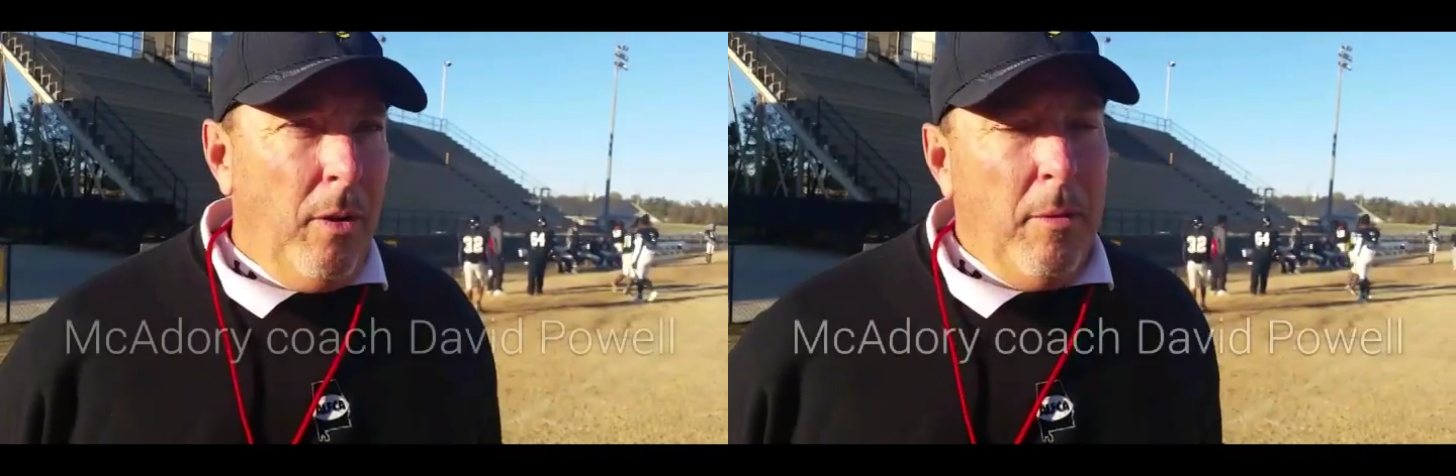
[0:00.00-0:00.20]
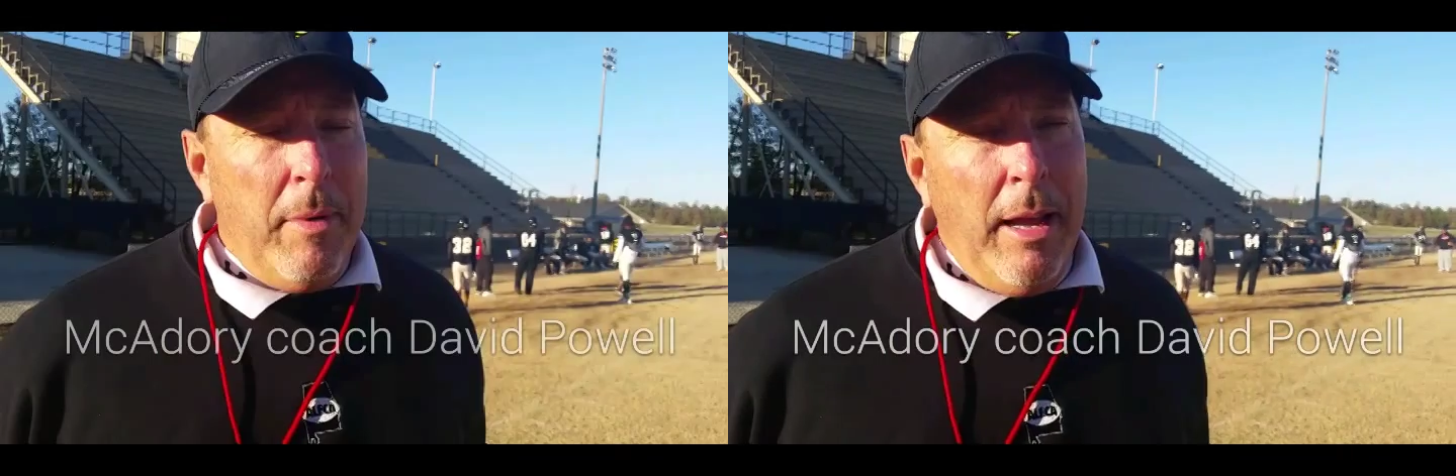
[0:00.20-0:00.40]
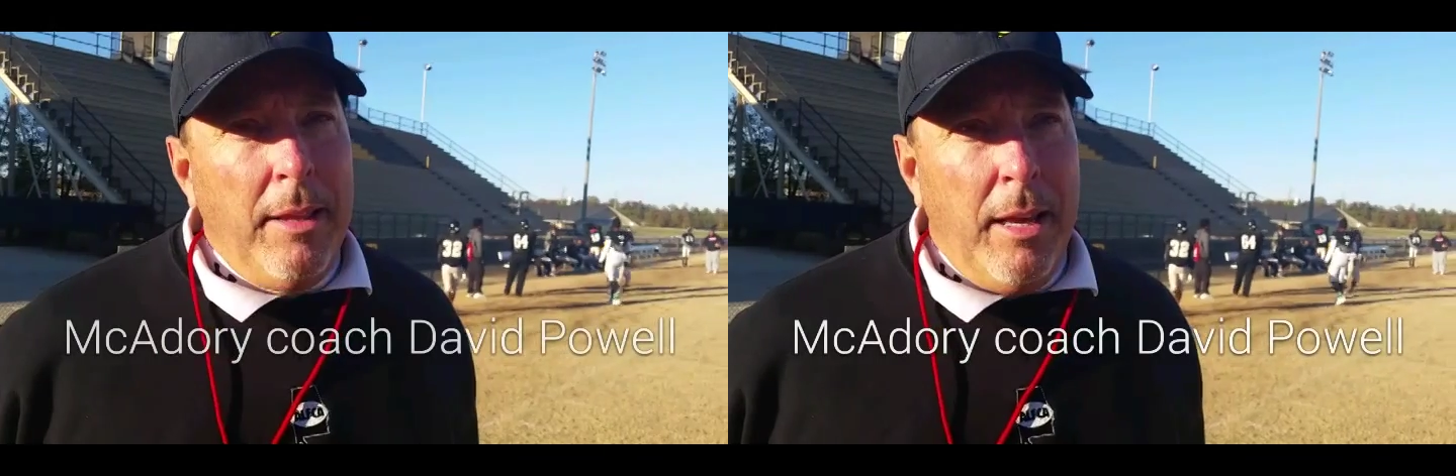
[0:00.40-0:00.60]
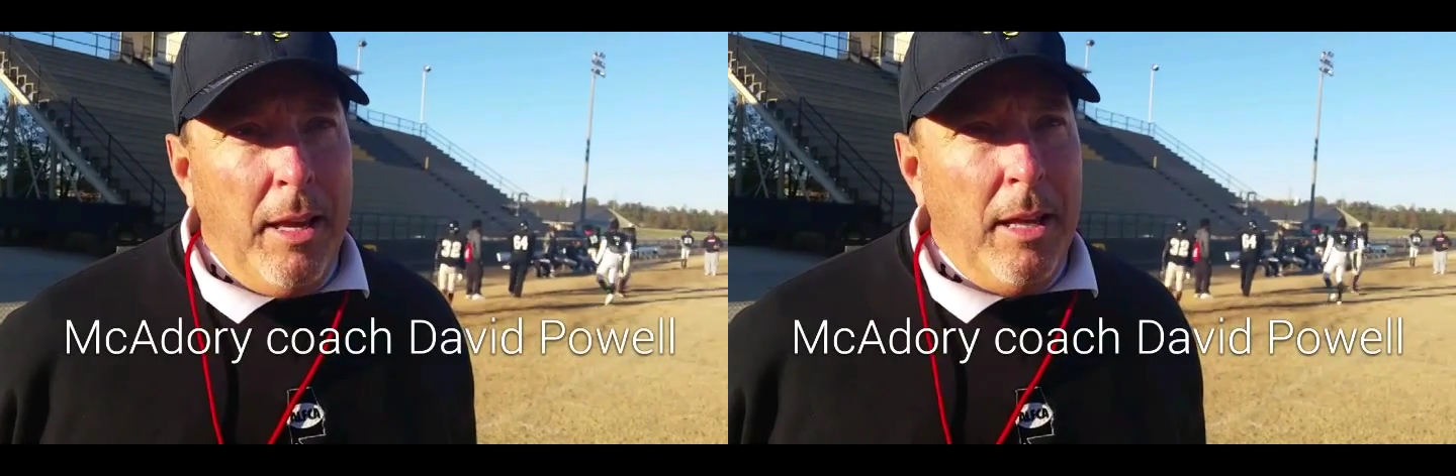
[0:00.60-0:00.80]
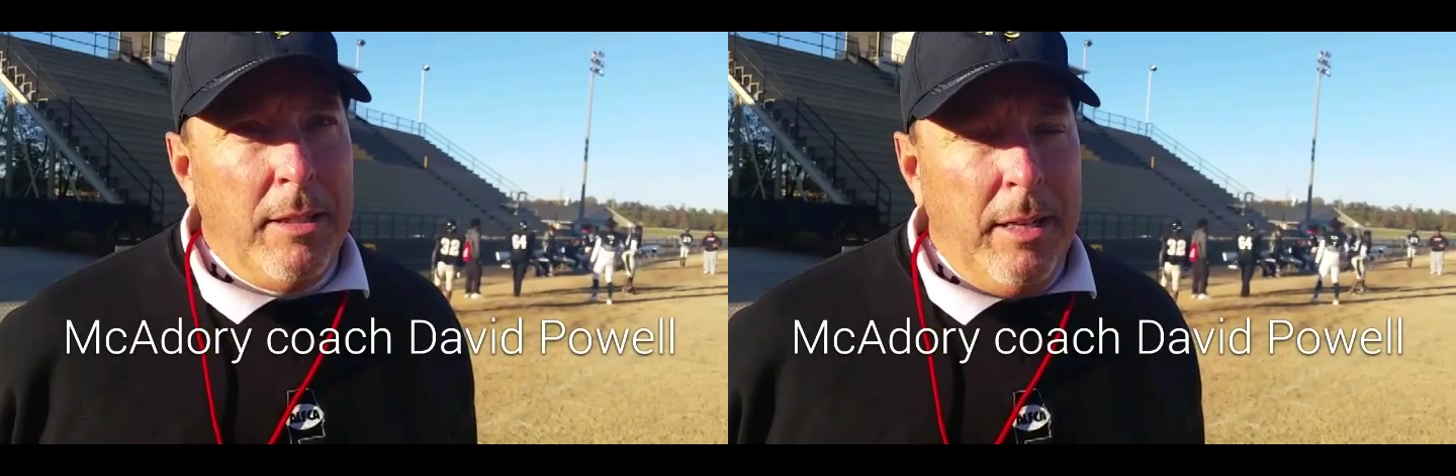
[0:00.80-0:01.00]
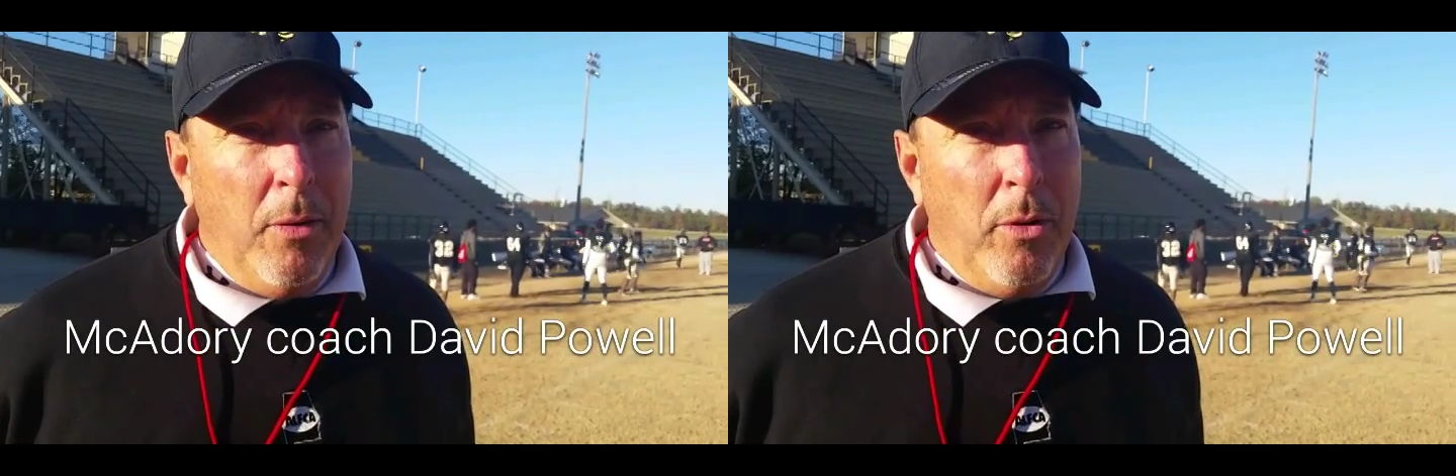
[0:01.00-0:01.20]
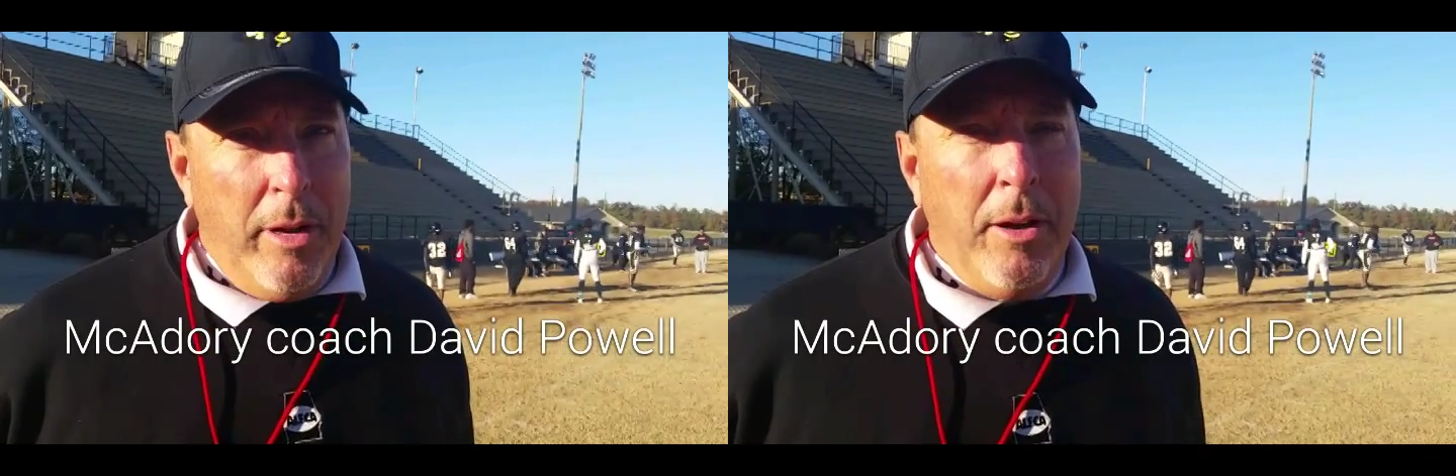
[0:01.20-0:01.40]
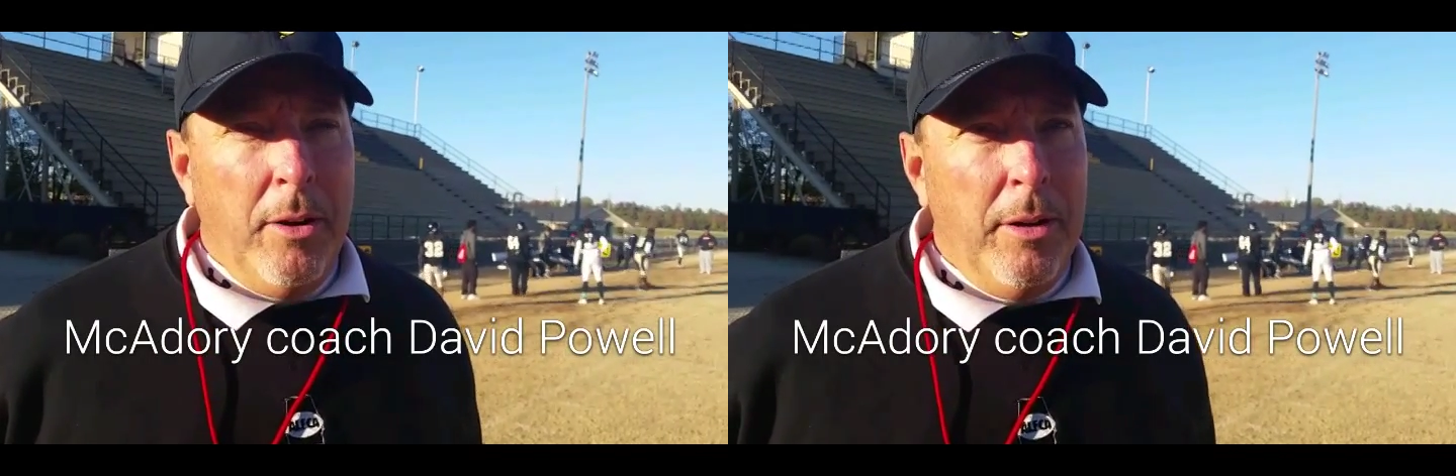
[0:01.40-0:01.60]
Well, the main thing is that
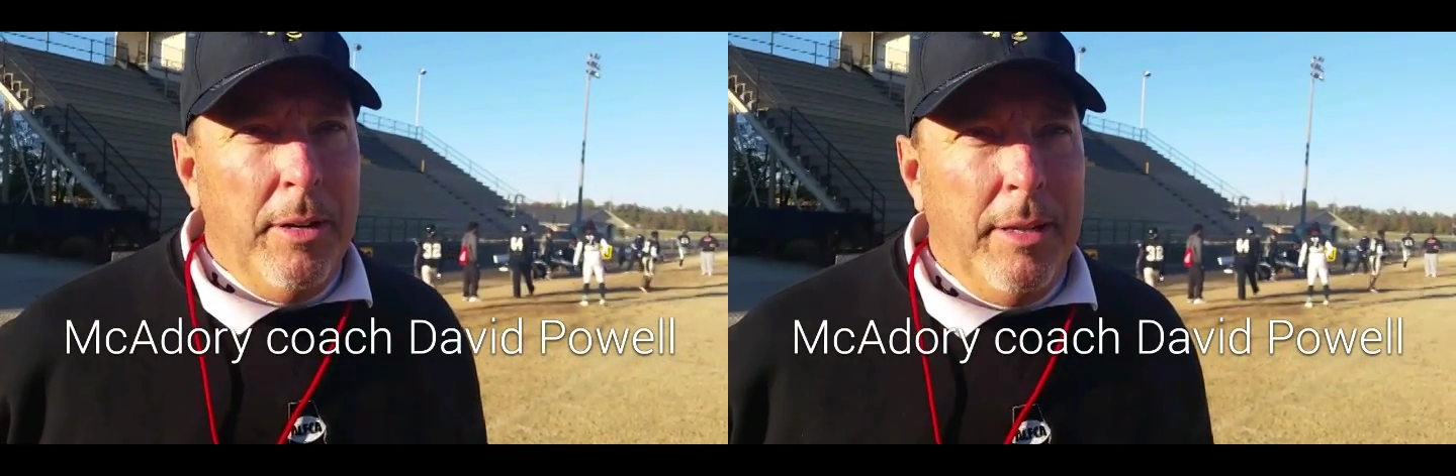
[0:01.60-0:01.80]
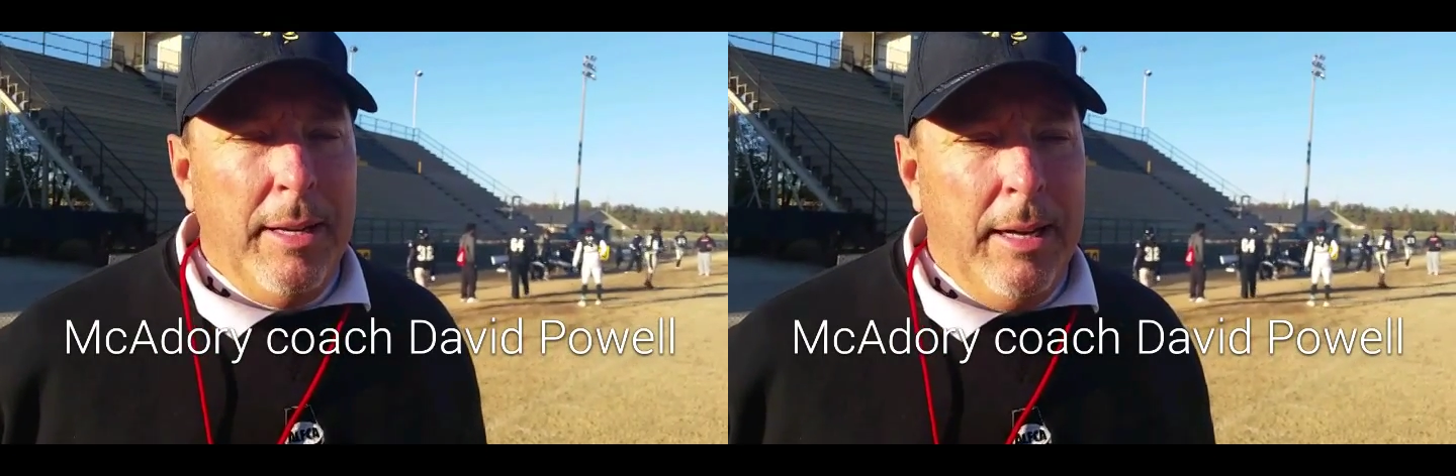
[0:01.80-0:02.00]
we're here.